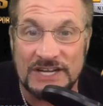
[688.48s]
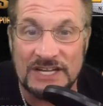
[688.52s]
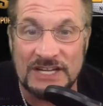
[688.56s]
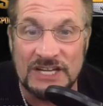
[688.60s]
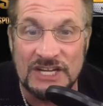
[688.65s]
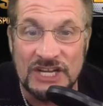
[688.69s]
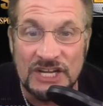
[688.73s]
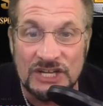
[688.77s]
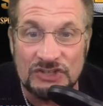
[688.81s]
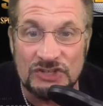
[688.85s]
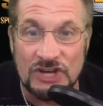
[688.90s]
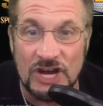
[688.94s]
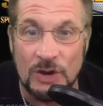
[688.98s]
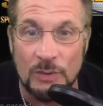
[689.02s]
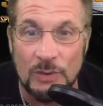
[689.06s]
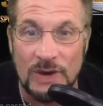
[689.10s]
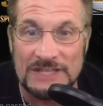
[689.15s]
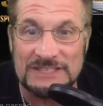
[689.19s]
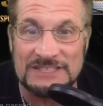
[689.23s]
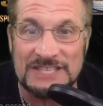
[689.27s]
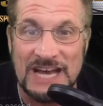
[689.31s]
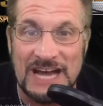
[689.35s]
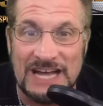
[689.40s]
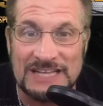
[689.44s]
Joe, what's
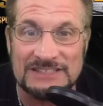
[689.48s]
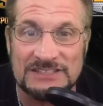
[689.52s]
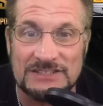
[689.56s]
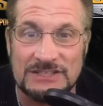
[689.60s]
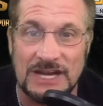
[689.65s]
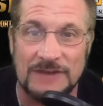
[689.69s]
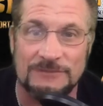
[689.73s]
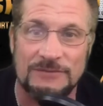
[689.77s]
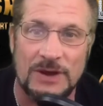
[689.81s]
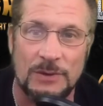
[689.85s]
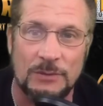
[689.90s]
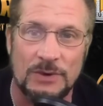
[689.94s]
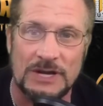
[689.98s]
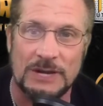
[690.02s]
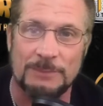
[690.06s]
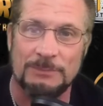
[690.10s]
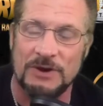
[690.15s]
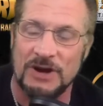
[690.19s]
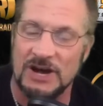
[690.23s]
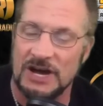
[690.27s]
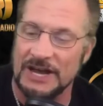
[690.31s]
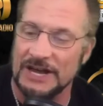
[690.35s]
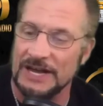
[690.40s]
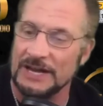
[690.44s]
hot stuff? I want to buy
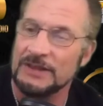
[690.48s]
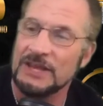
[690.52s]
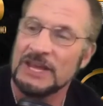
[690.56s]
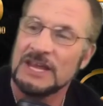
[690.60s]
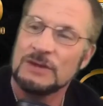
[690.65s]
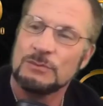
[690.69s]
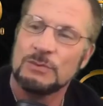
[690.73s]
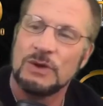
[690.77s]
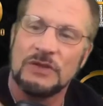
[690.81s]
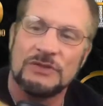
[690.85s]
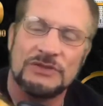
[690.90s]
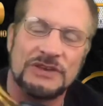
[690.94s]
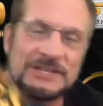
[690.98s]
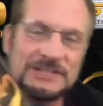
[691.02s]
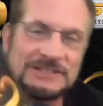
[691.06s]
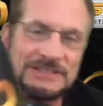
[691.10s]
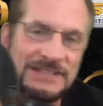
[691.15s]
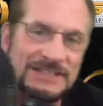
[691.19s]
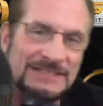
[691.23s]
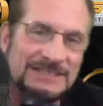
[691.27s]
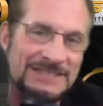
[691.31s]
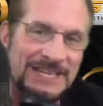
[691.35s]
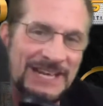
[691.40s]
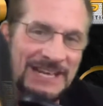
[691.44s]
it. Well, this is
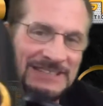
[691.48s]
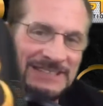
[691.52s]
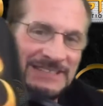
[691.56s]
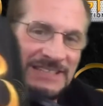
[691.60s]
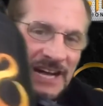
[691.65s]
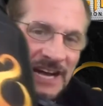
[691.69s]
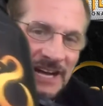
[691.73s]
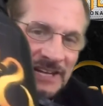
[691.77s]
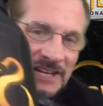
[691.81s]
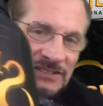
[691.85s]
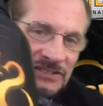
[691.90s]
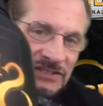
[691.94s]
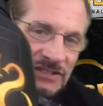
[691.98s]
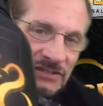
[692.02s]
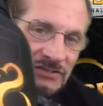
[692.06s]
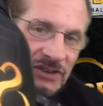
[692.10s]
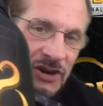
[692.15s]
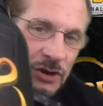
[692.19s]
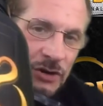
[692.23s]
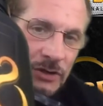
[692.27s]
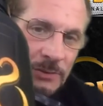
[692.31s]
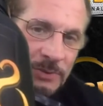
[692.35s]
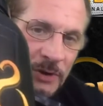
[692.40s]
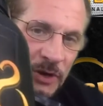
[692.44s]
testosterone
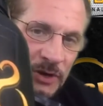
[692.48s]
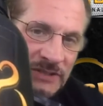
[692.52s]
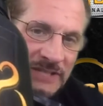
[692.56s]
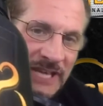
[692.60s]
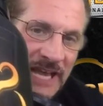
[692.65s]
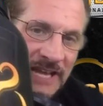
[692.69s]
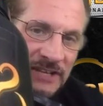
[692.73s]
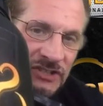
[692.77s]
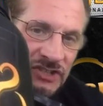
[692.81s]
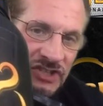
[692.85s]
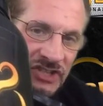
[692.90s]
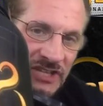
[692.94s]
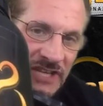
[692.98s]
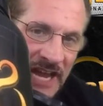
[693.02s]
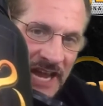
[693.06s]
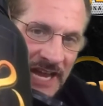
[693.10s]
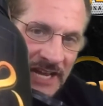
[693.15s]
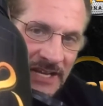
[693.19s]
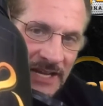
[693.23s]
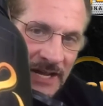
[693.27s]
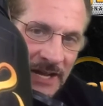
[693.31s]
potentiator.